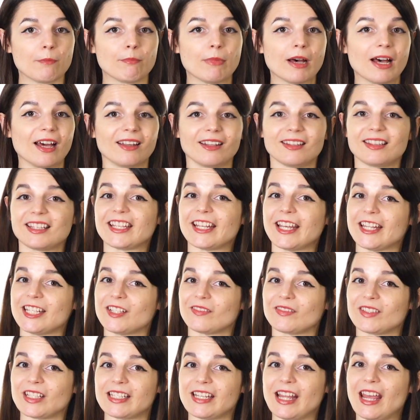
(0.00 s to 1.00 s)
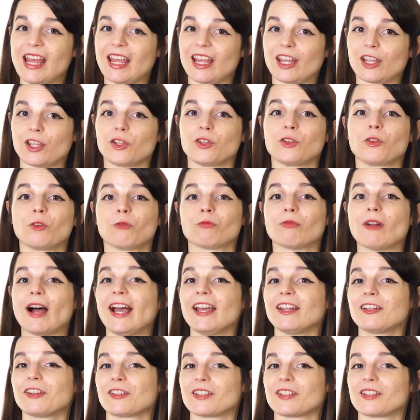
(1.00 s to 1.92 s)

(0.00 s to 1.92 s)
but at the end of the day, you ride